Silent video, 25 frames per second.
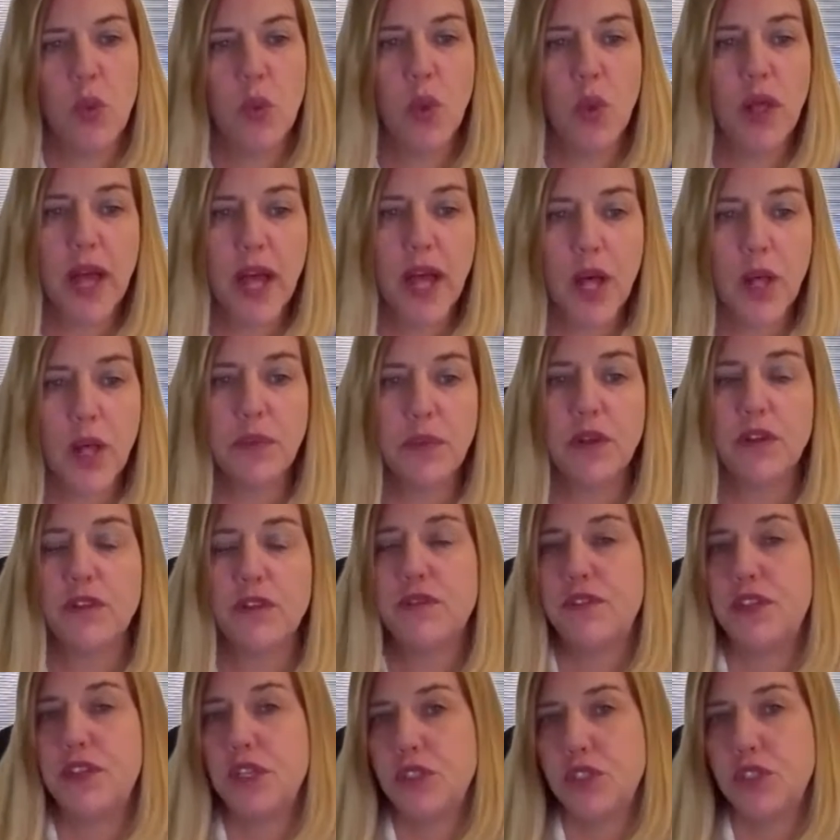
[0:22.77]
will help
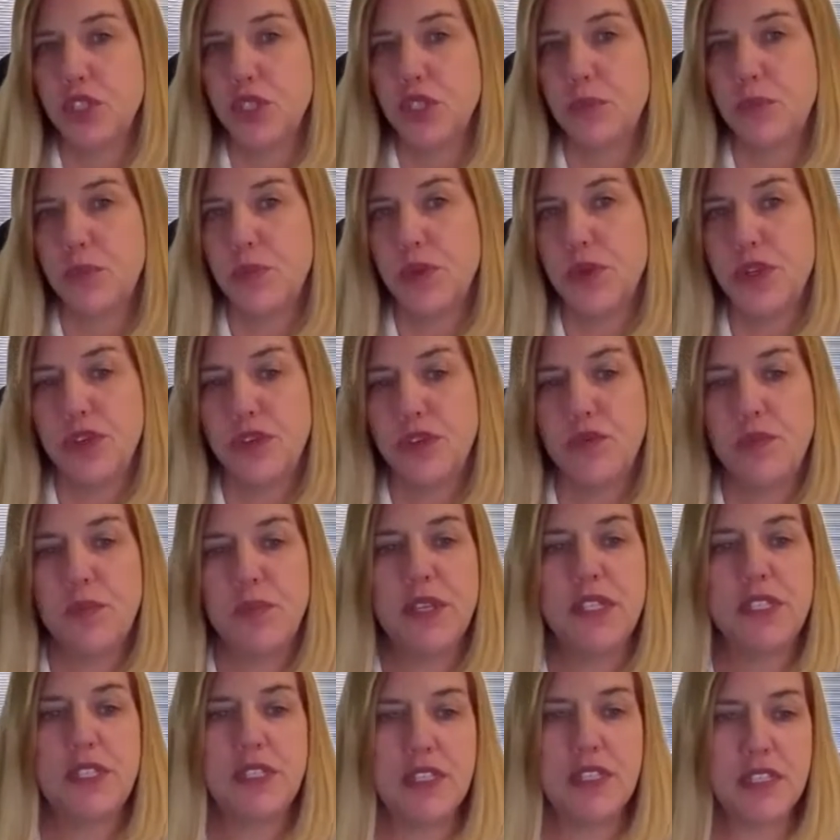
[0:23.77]
future-proof
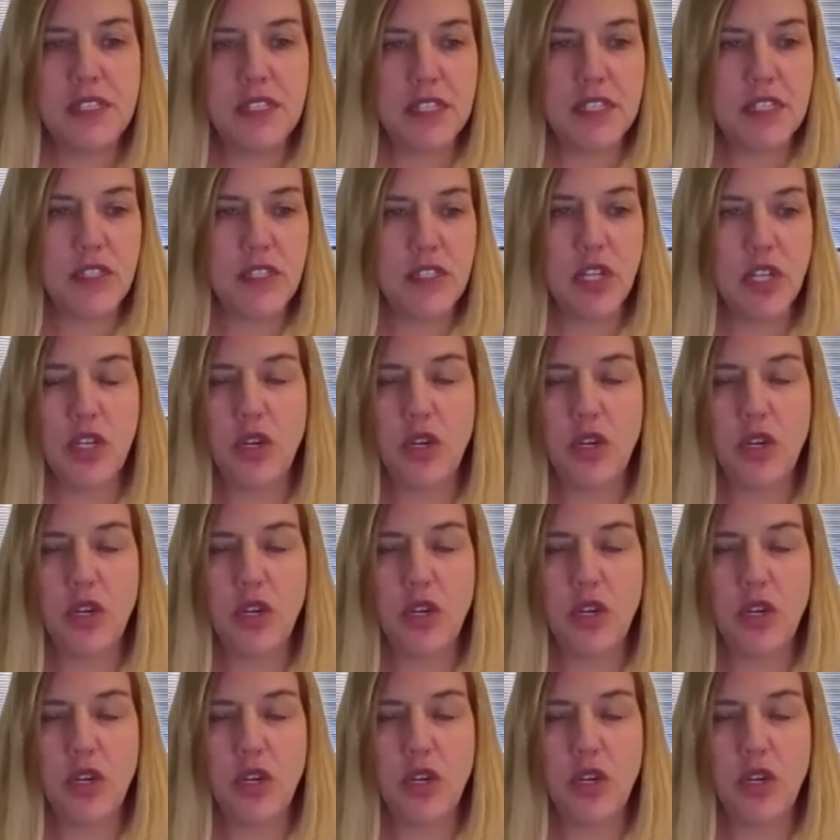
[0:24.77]
businesses